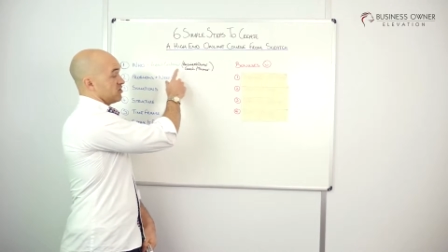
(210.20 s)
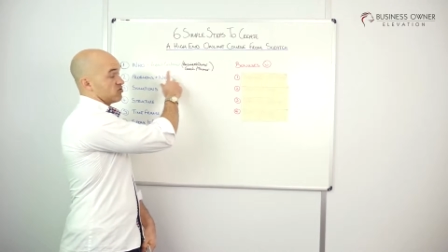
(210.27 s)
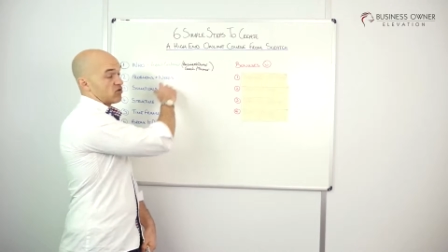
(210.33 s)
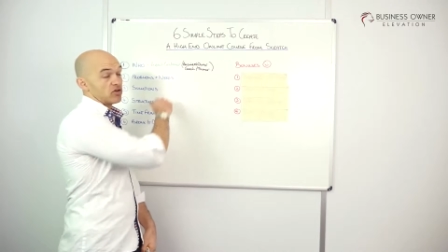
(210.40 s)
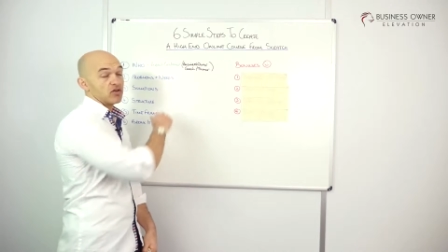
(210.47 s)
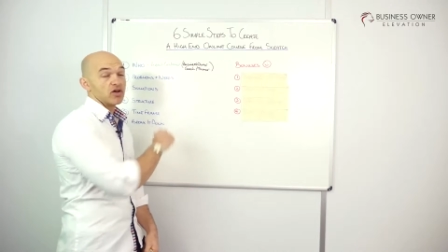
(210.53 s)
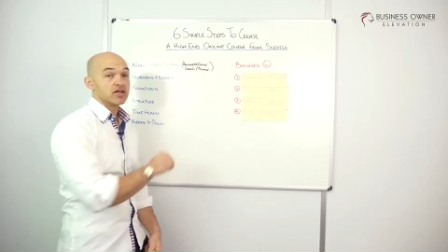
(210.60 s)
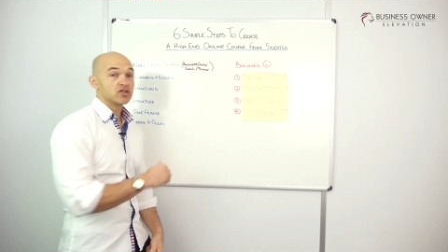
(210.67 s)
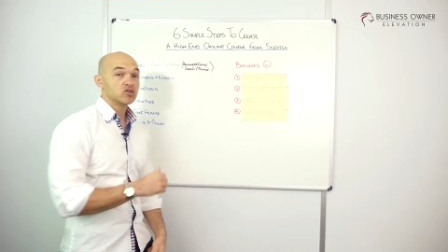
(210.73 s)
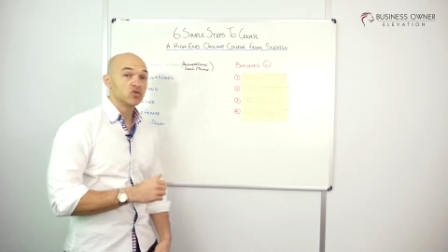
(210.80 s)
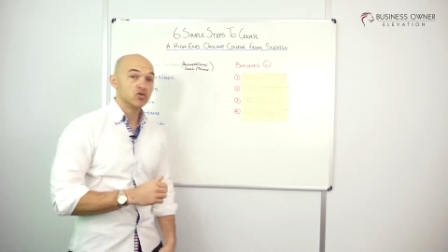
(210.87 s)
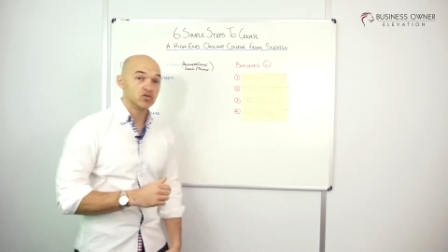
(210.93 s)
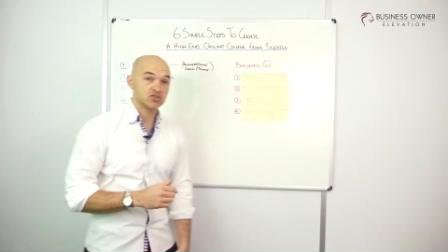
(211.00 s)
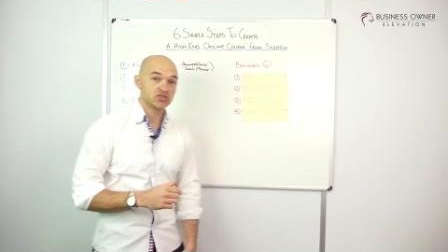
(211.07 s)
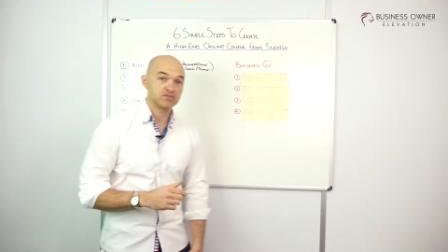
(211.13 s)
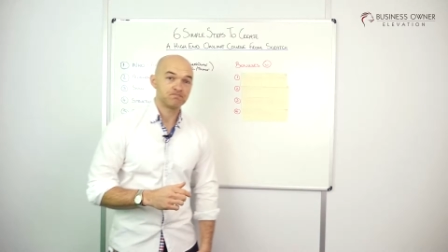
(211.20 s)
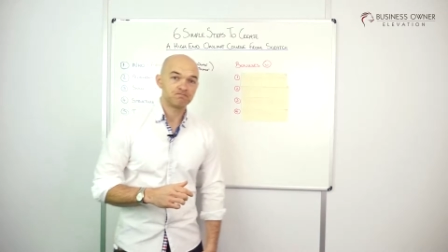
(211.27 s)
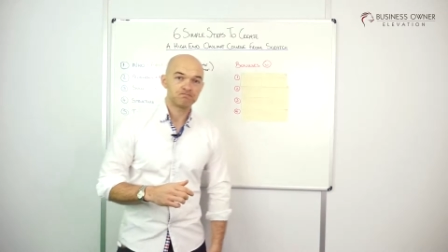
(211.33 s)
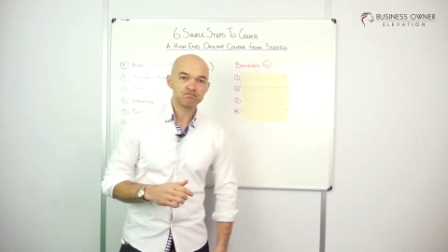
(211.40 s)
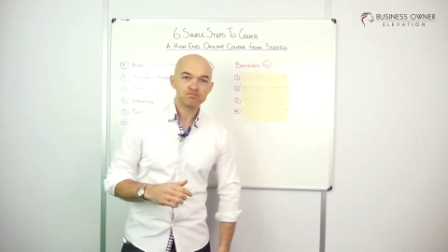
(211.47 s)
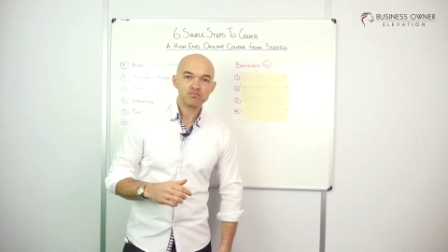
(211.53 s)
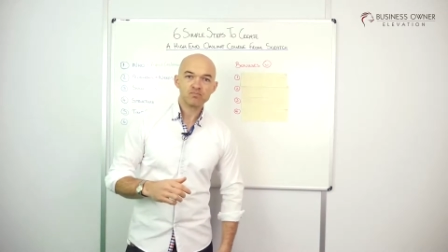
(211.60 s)
your online course.
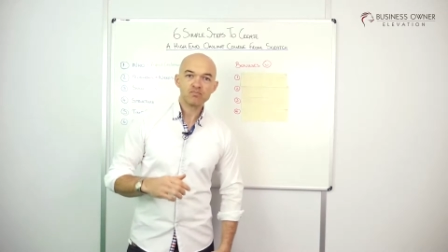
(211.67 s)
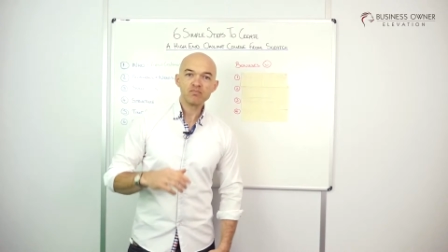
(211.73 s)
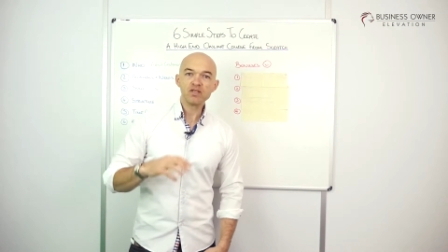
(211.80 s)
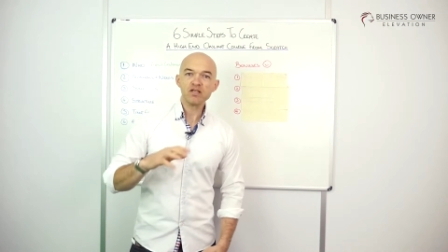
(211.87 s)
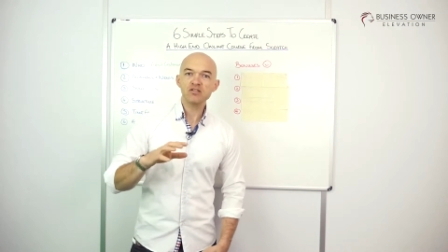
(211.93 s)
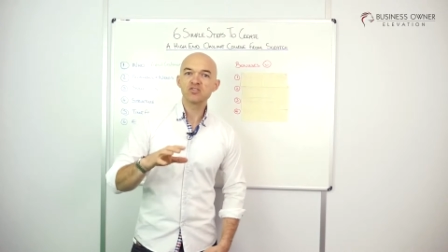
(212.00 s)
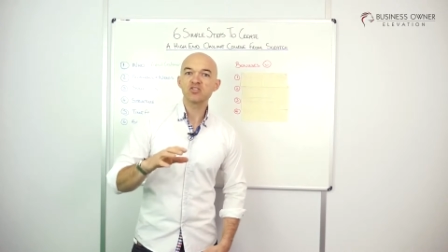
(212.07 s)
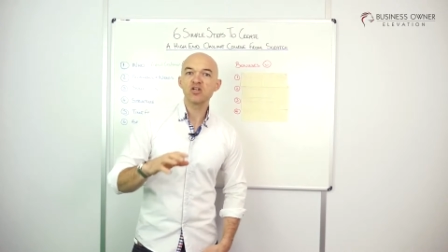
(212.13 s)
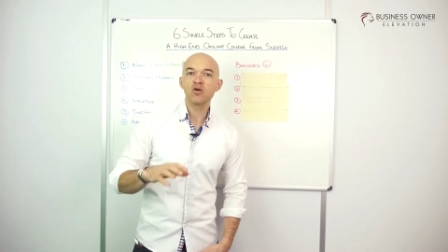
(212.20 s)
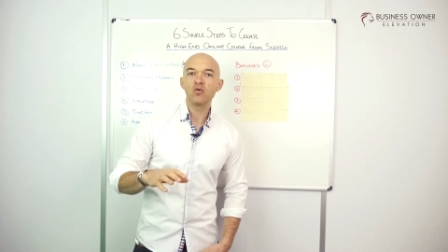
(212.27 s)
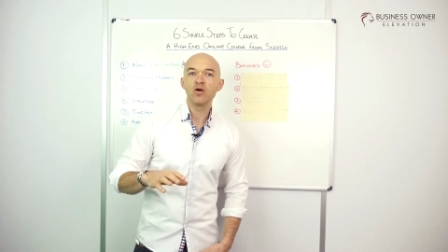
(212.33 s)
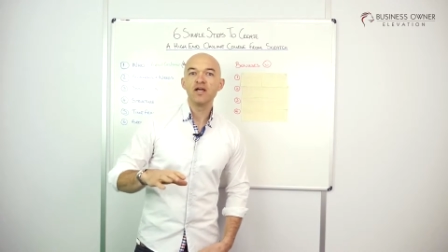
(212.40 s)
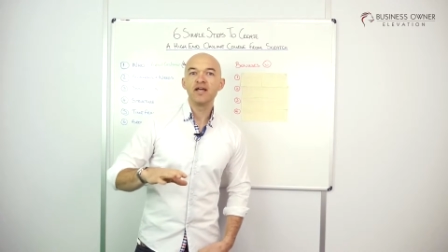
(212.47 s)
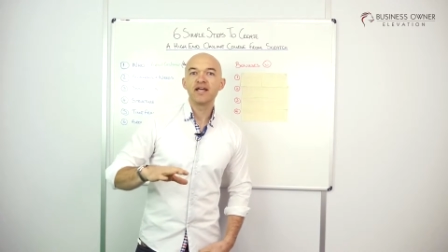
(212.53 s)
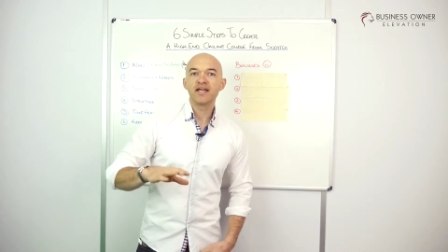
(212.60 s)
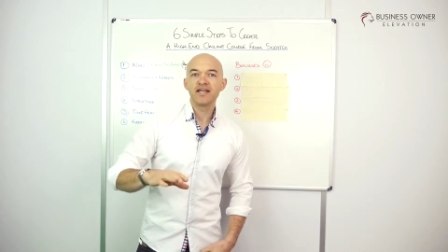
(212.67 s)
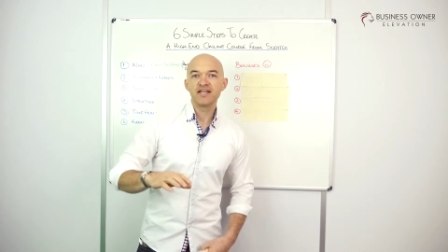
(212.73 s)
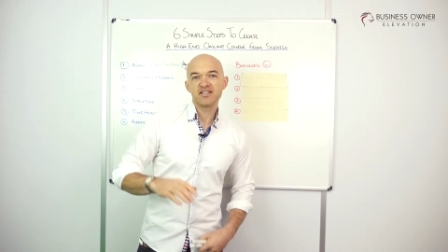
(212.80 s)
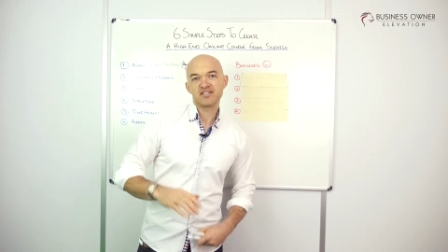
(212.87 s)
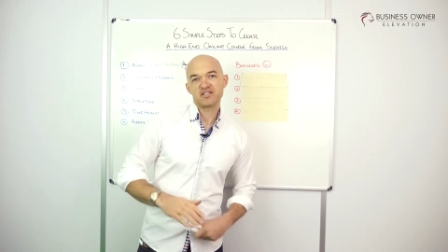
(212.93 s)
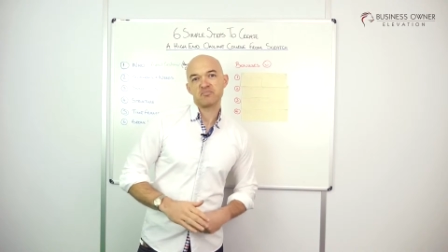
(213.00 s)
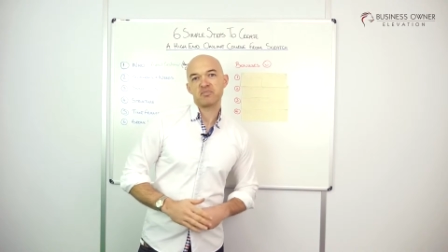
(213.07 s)
So
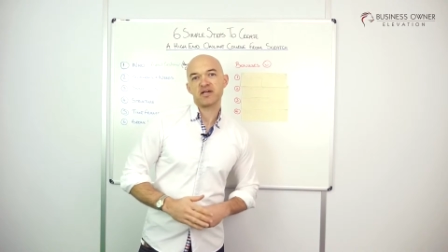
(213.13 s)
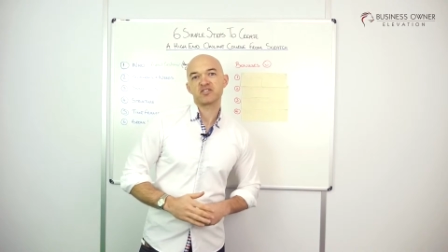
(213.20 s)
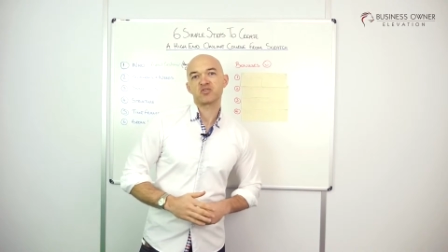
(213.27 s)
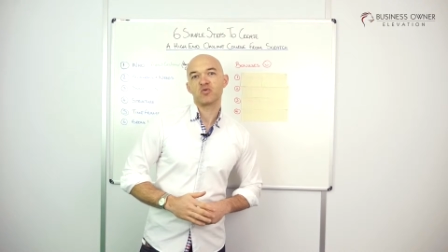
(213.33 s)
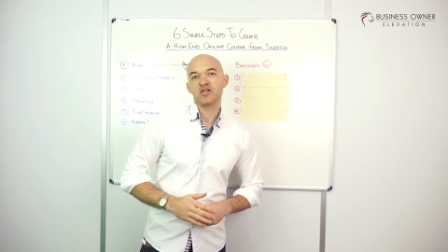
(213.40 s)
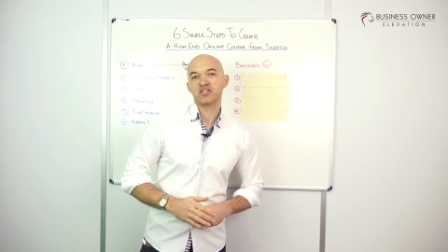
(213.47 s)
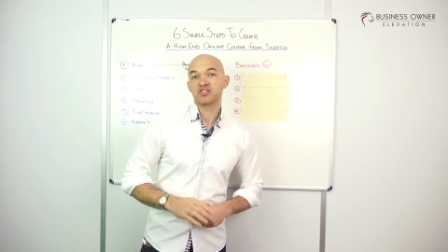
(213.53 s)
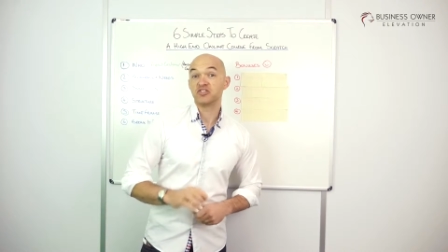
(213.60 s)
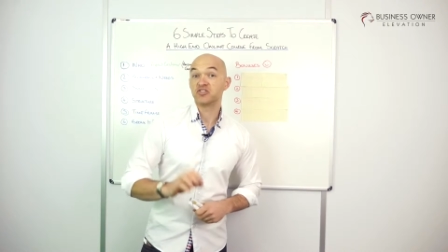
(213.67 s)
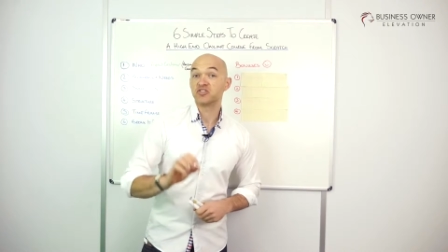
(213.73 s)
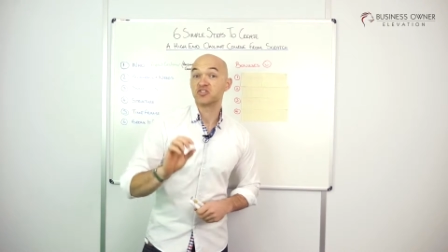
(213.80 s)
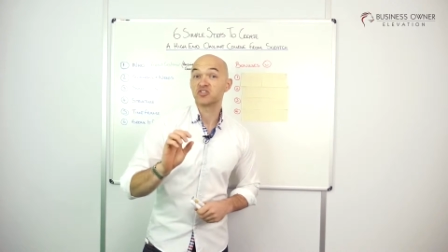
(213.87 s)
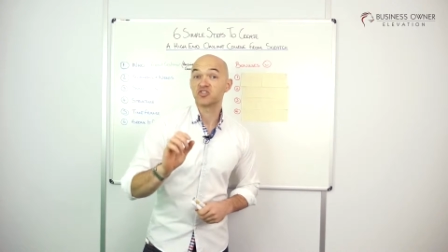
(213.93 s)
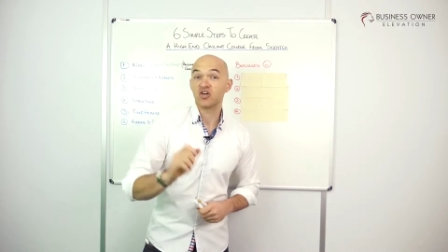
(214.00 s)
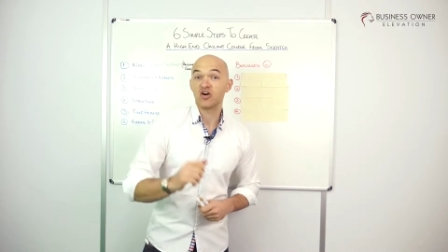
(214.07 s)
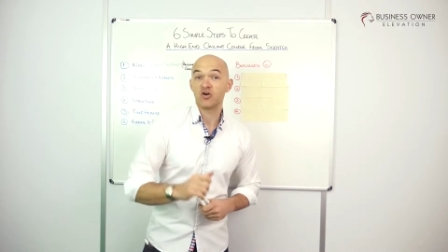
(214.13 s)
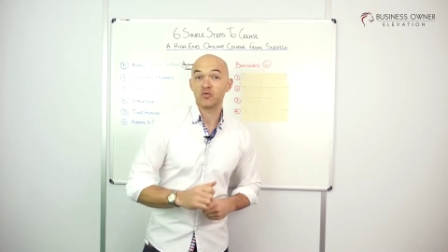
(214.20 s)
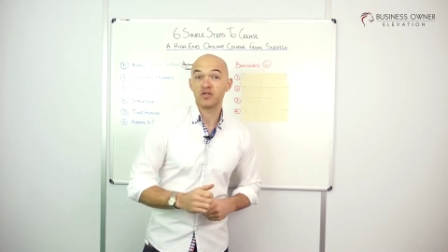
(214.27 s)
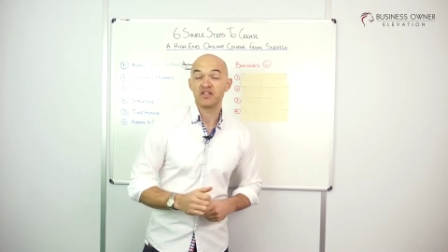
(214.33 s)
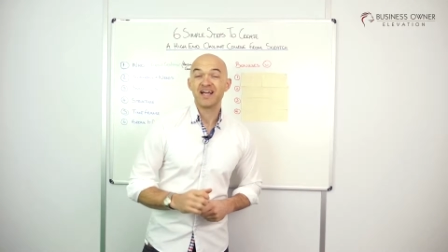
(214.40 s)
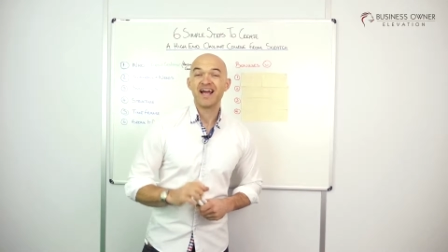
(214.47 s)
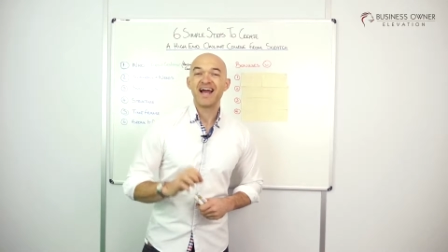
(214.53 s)
here's the best question to start
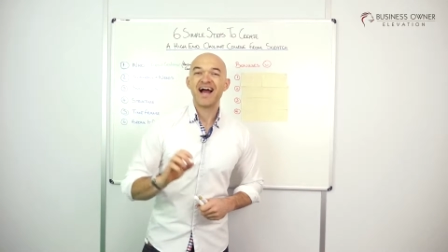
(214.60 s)
with.